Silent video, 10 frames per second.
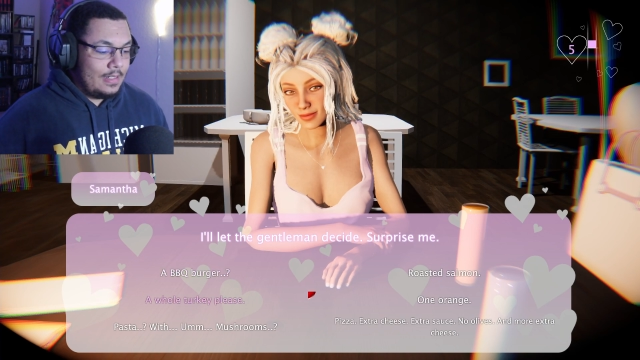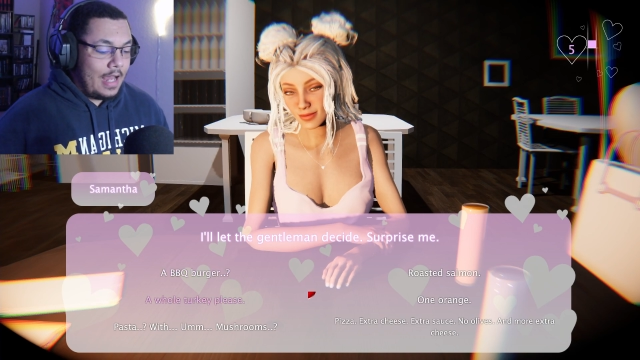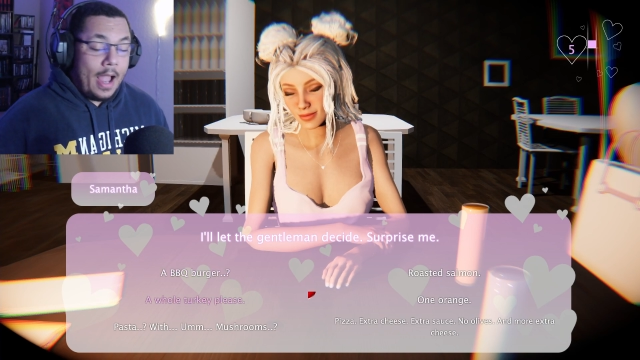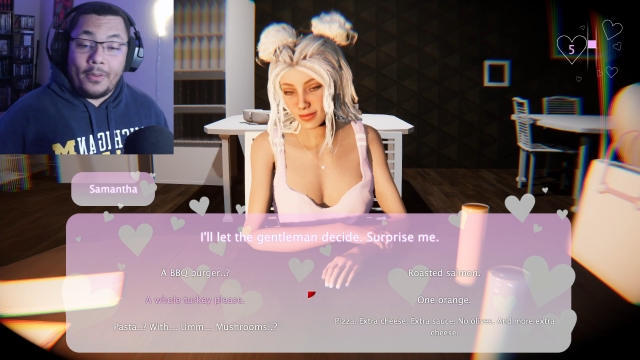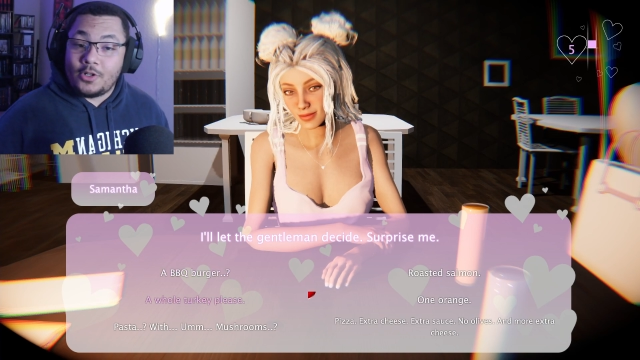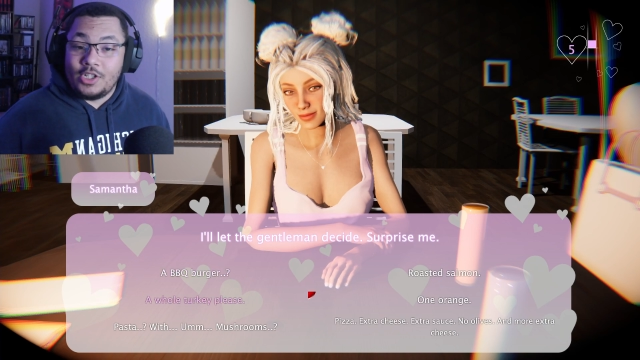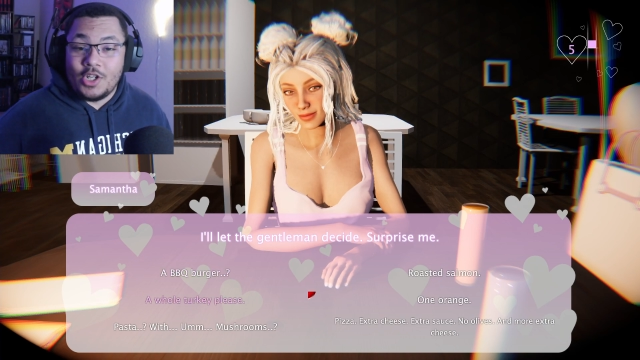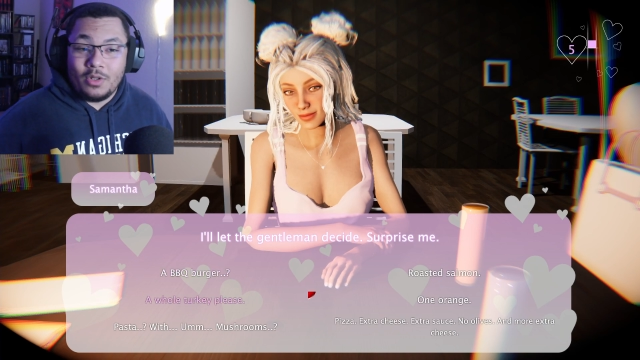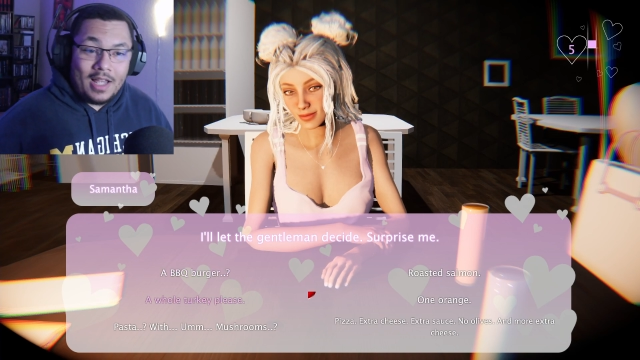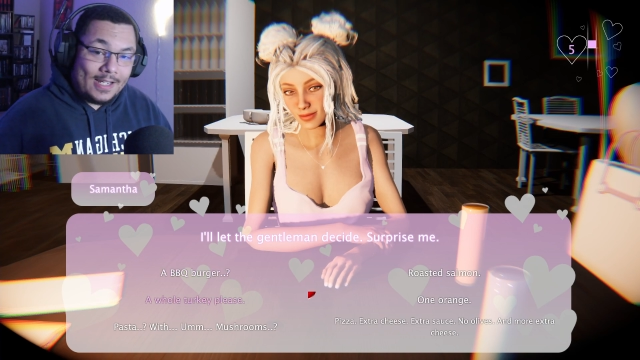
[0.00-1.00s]
Speaker 1: I personally
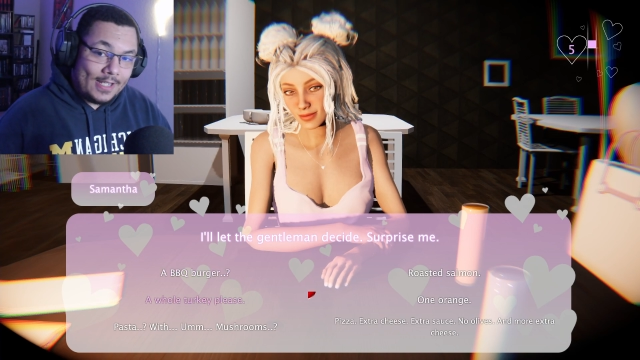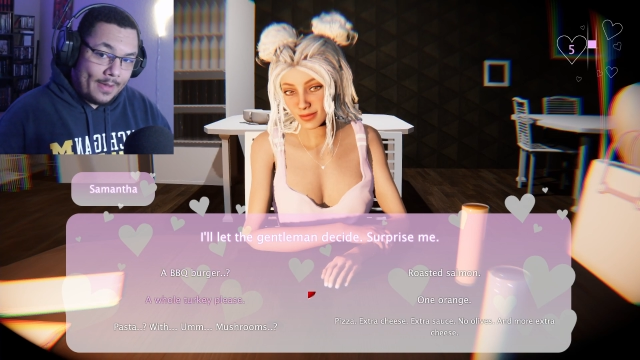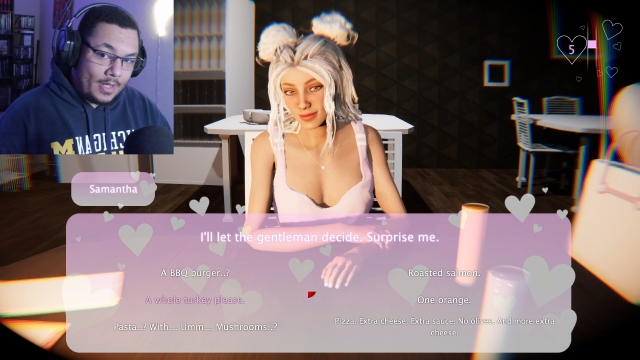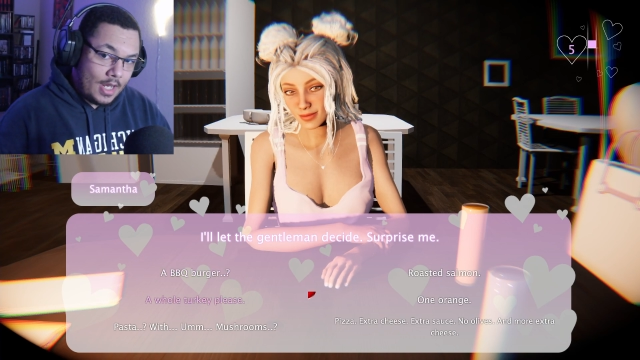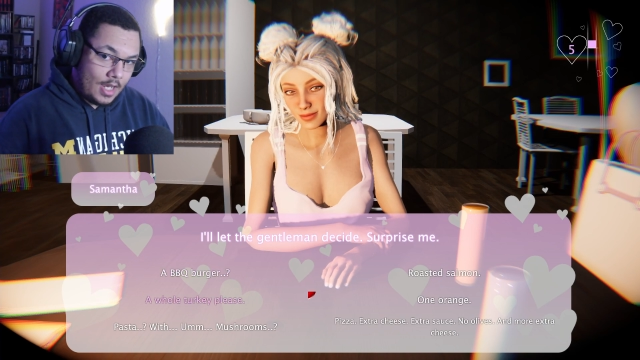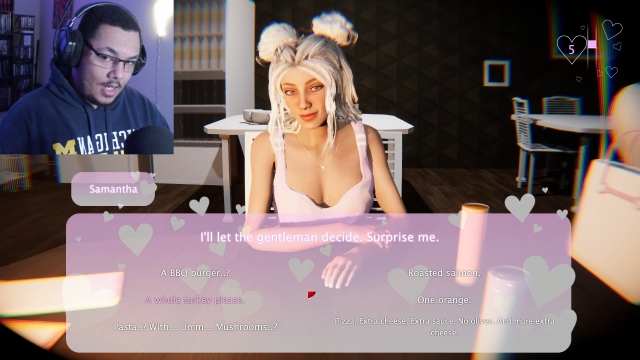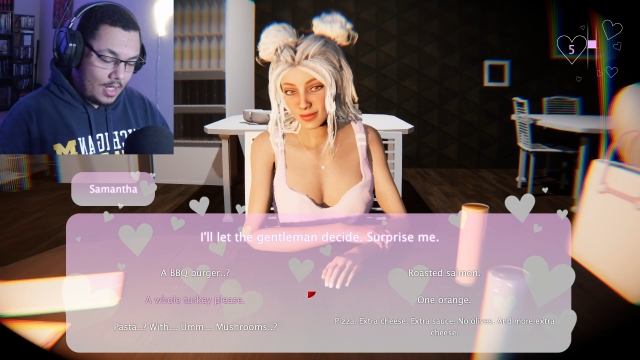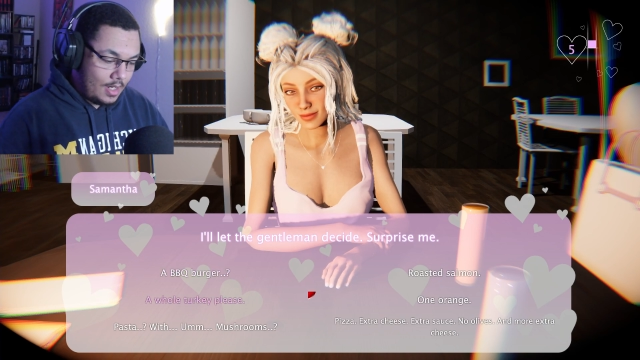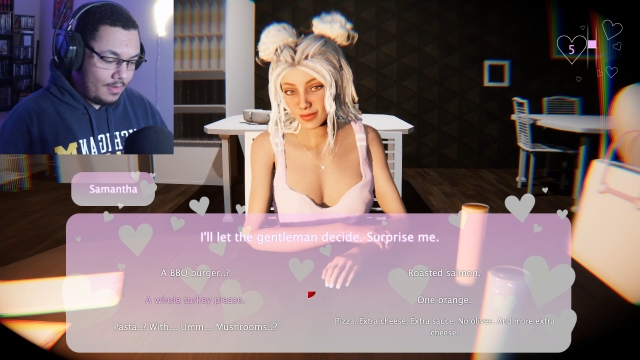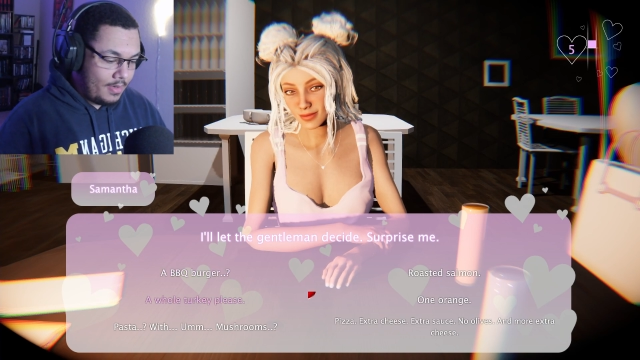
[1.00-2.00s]
don't like salmon,
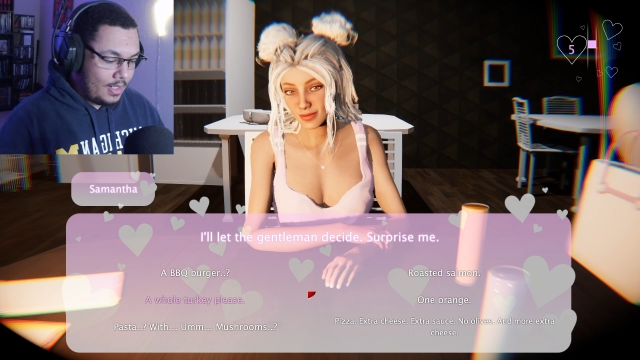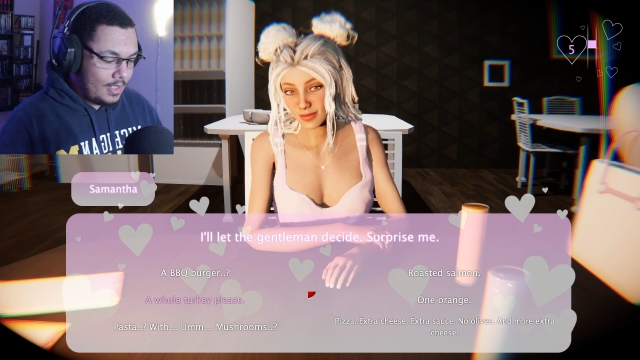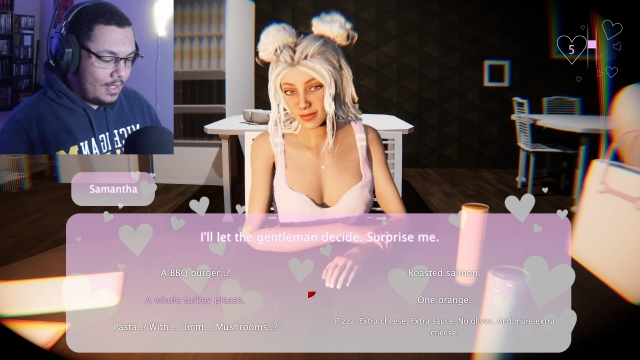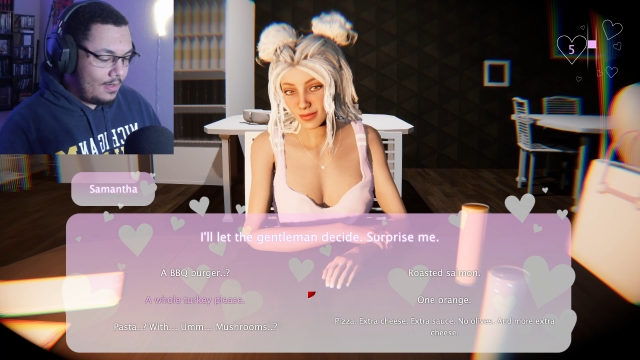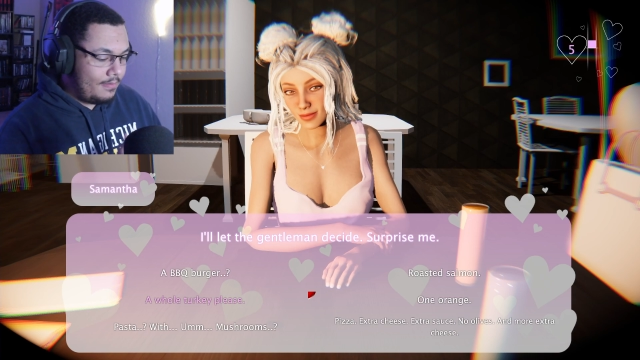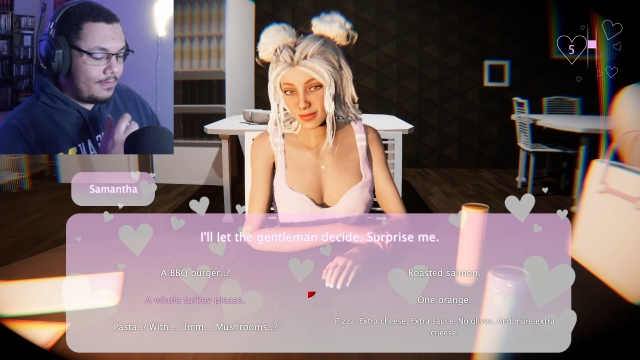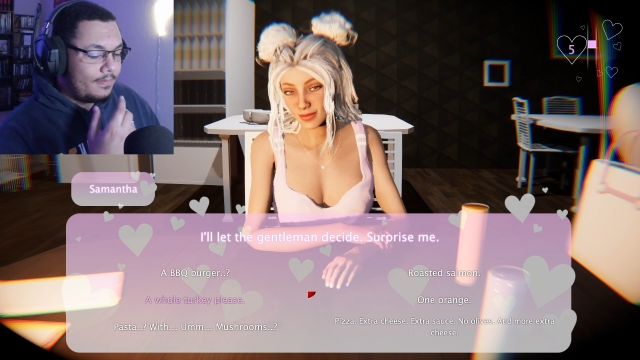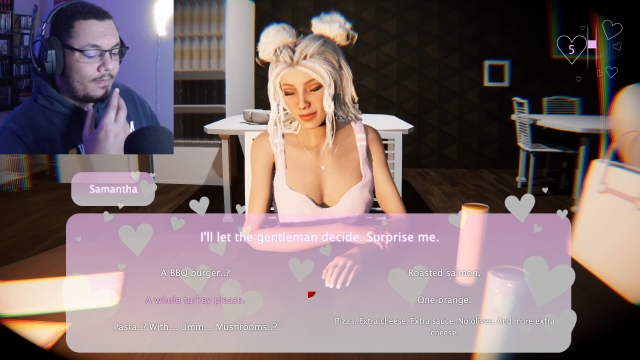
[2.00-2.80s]
but um,